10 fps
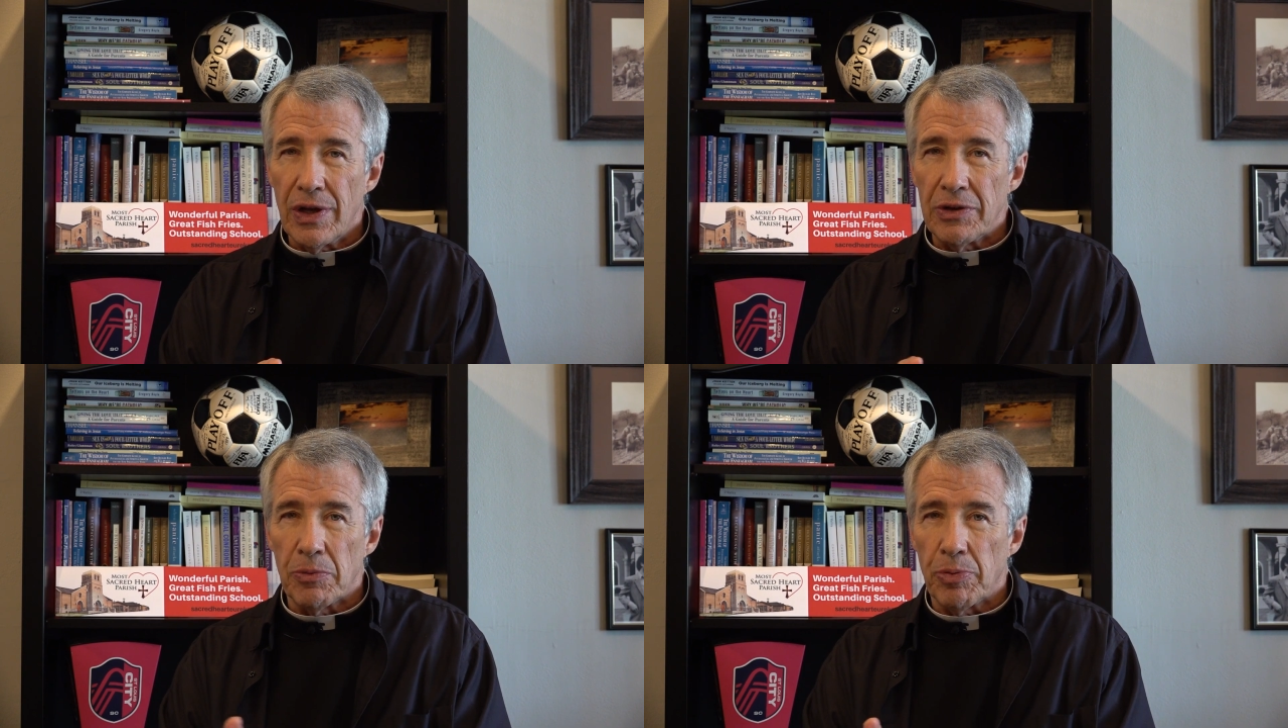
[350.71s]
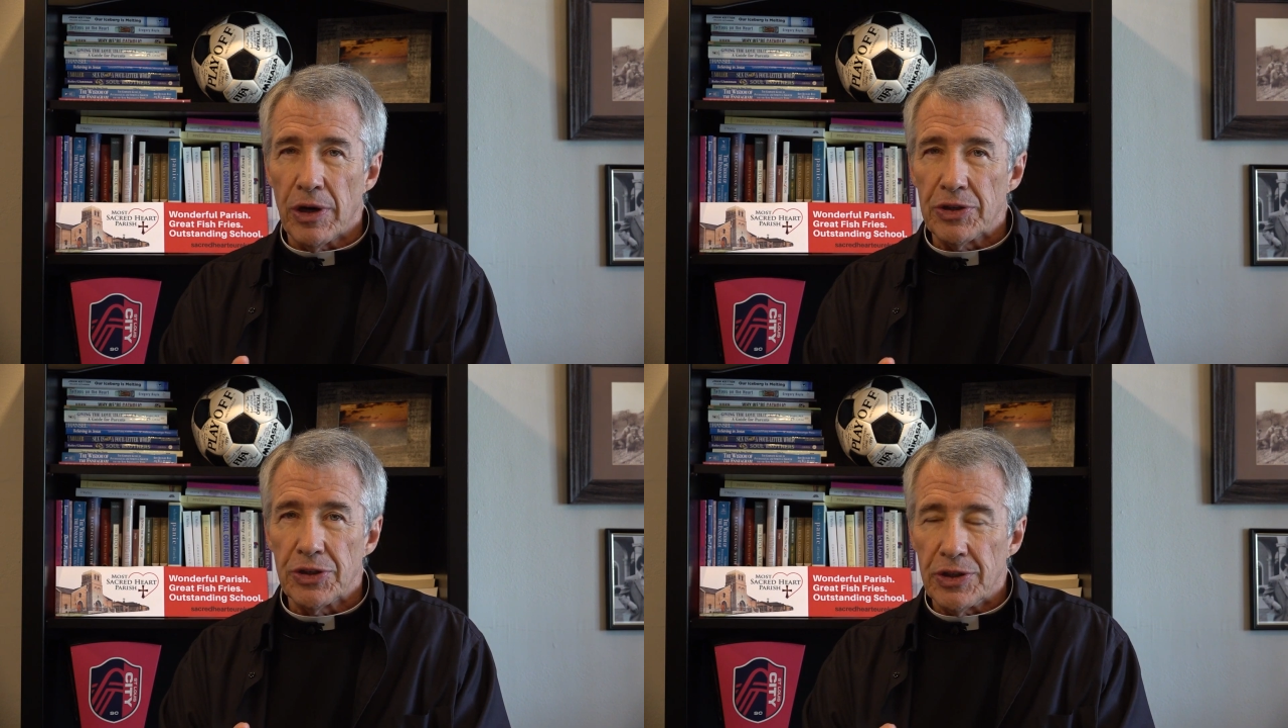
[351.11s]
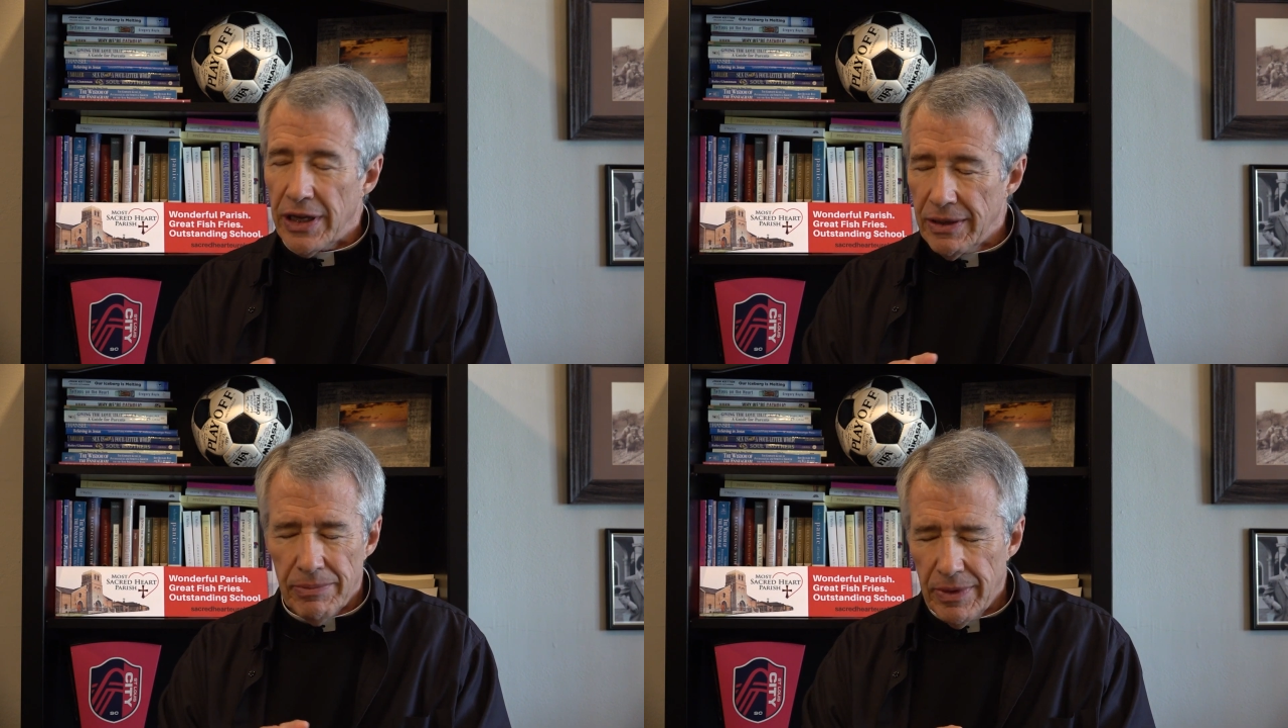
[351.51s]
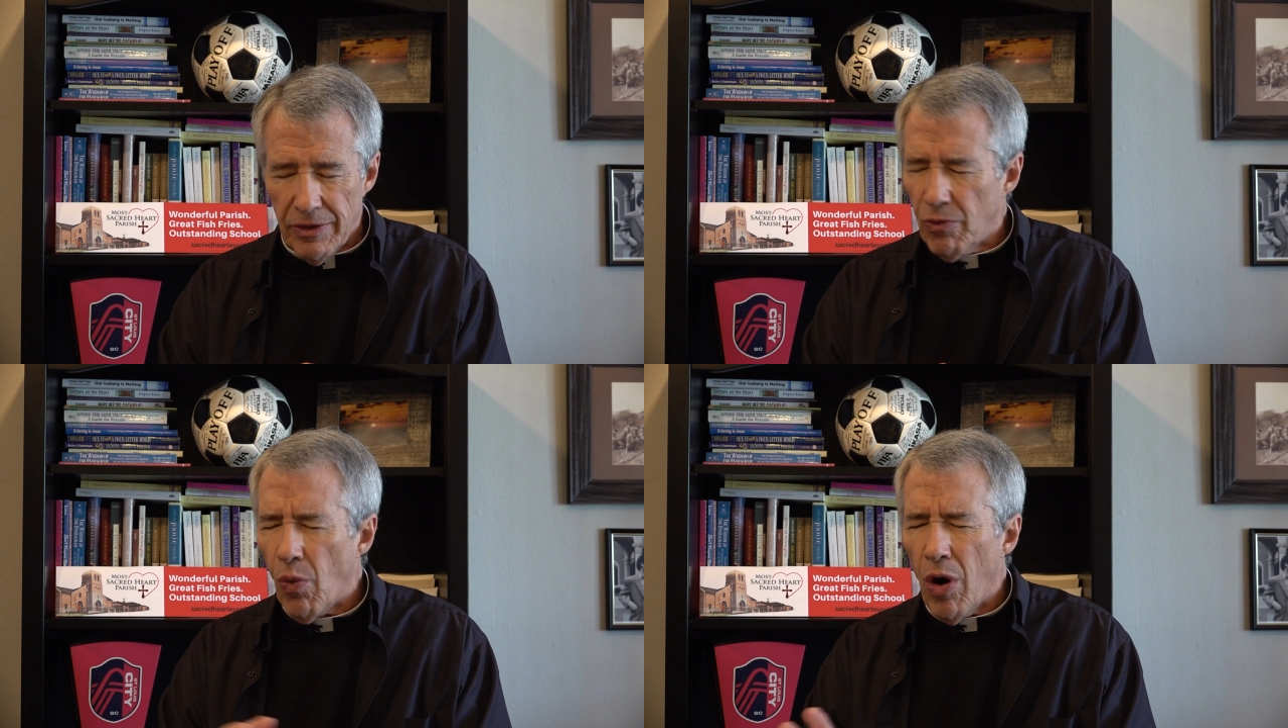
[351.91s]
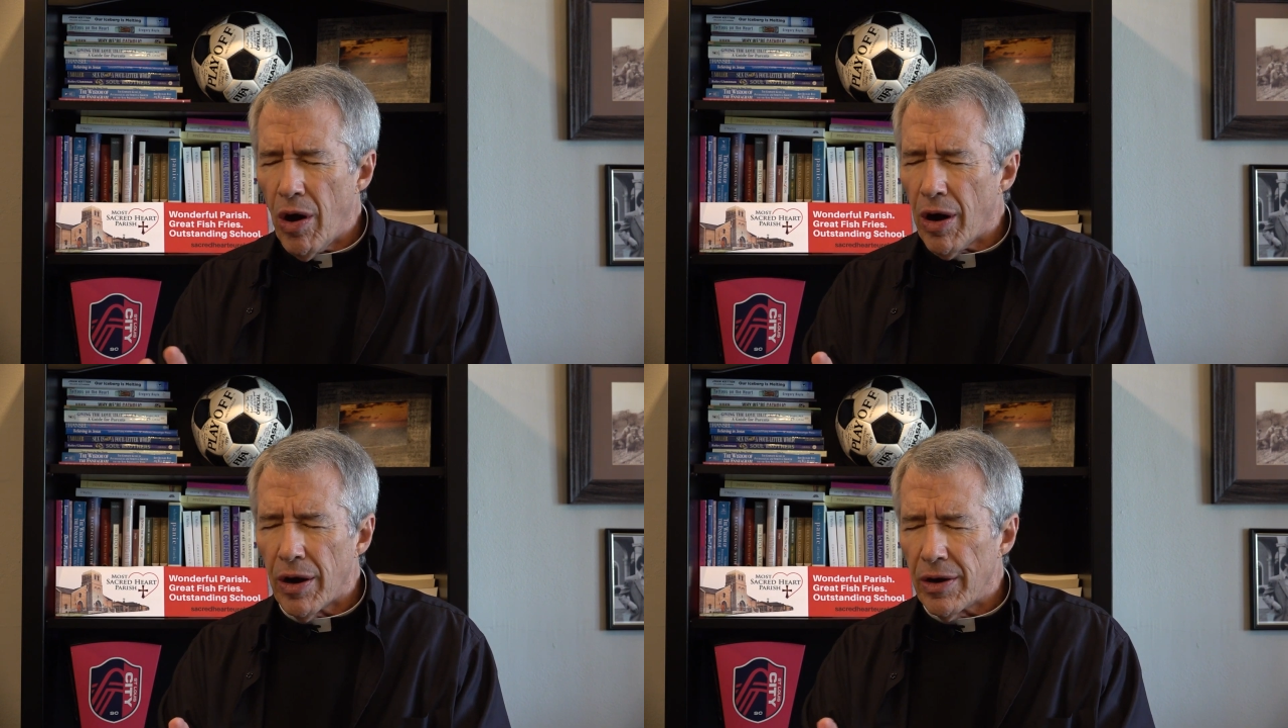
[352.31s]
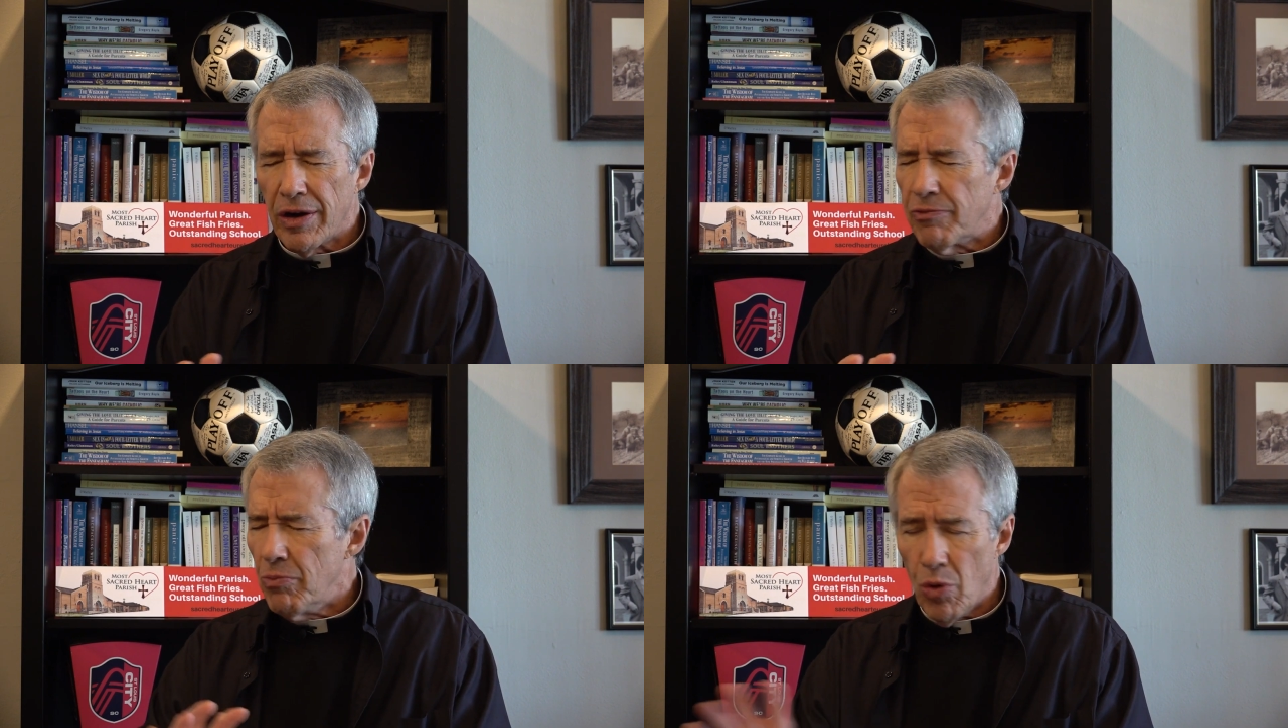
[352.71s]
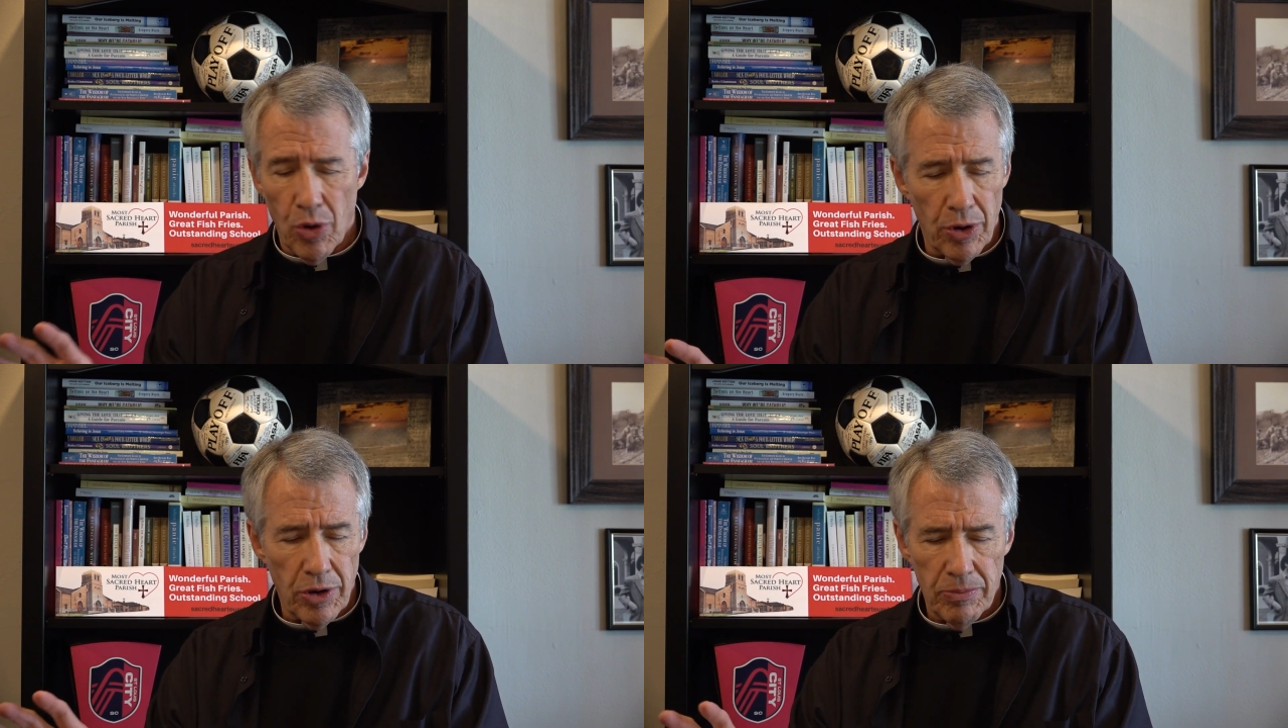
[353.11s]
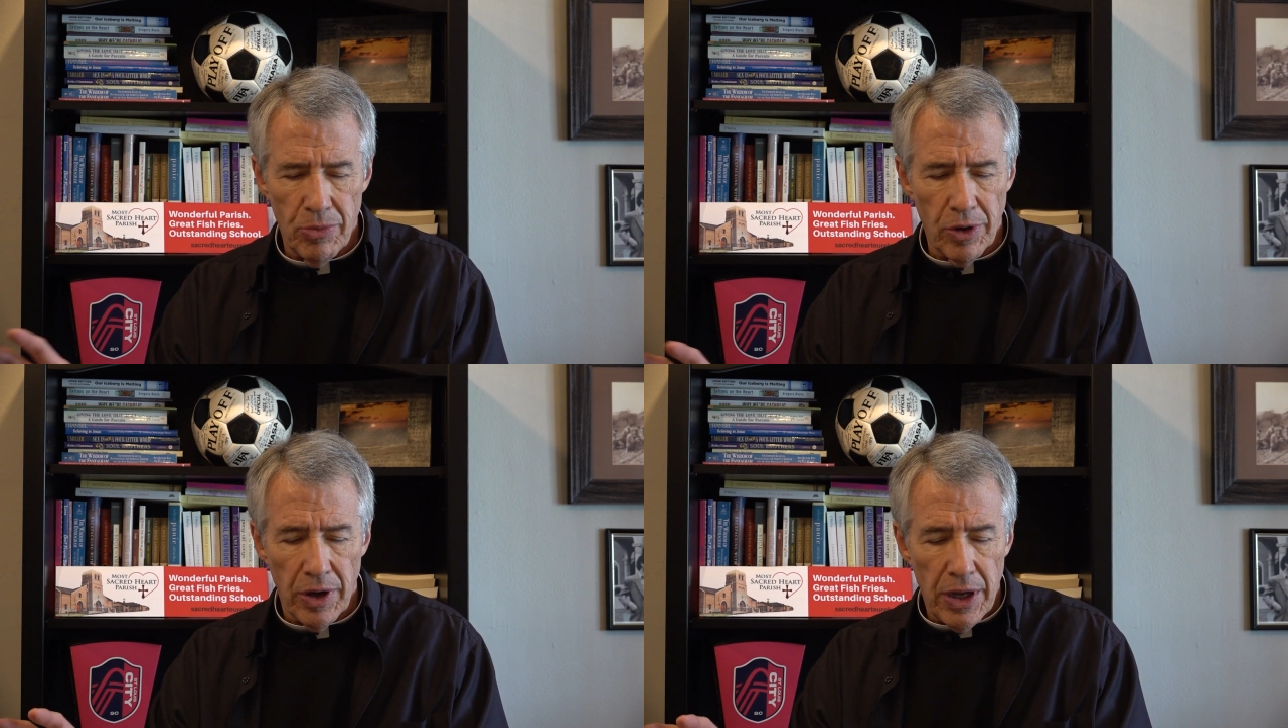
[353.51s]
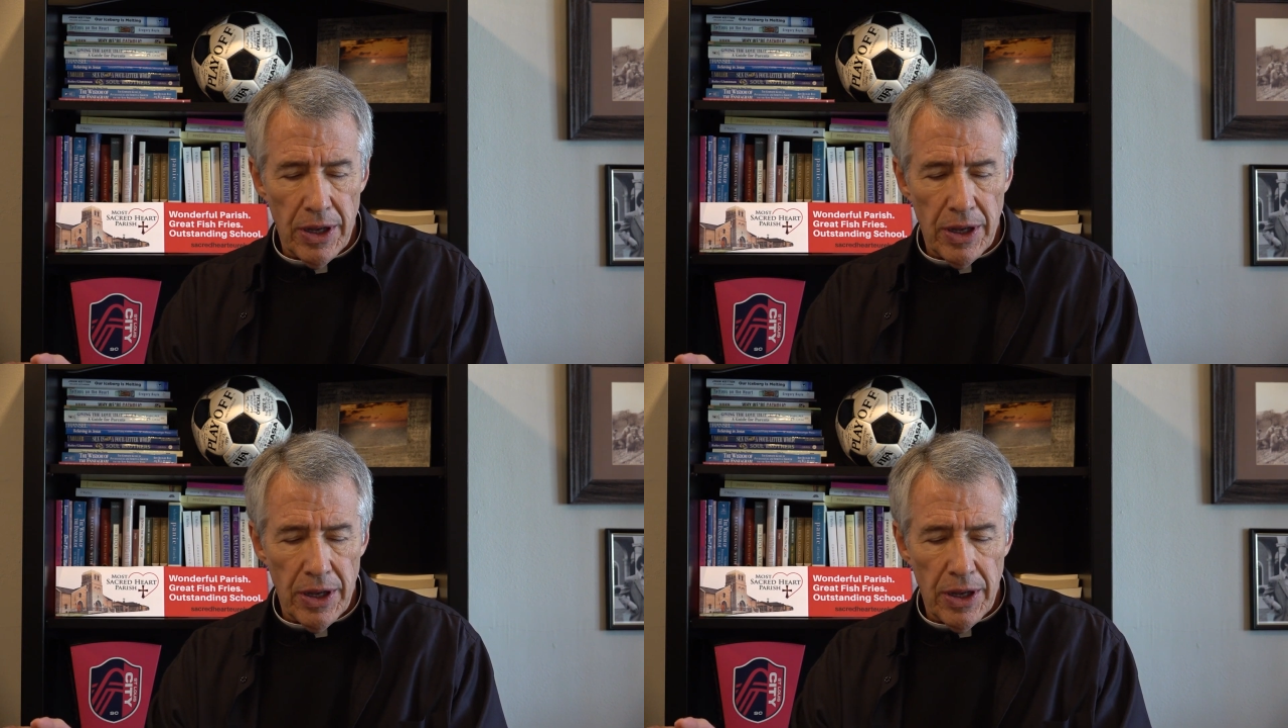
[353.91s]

and oppression, of war, of more, more.